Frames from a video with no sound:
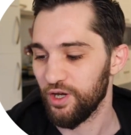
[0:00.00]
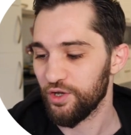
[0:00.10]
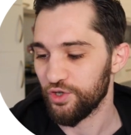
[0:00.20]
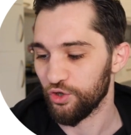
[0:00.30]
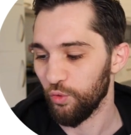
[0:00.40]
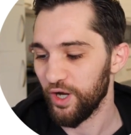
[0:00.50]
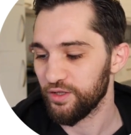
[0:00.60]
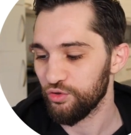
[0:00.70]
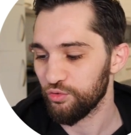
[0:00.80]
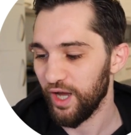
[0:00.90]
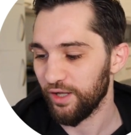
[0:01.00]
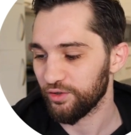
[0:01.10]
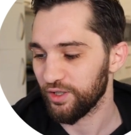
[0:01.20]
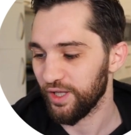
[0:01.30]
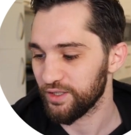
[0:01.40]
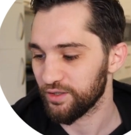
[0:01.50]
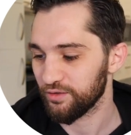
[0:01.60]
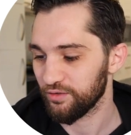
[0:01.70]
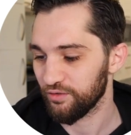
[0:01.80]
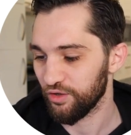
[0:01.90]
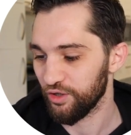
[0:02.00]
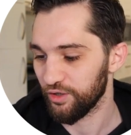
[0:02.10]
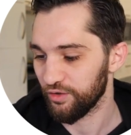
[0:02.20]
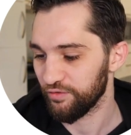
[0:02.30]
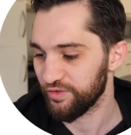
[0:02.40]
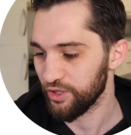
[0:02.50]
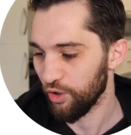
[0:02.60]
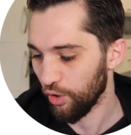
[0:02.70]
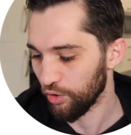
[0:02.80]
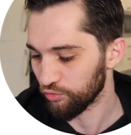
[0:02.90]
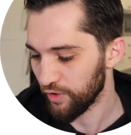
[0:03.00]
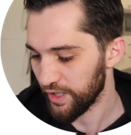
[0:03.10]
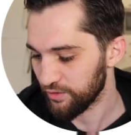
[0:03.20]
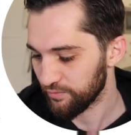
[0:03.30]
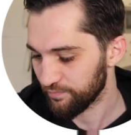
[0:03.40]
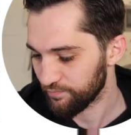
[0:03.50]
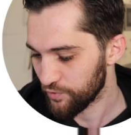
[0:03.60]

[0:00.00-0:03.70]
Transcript: So the way that you calculate the video hold rate,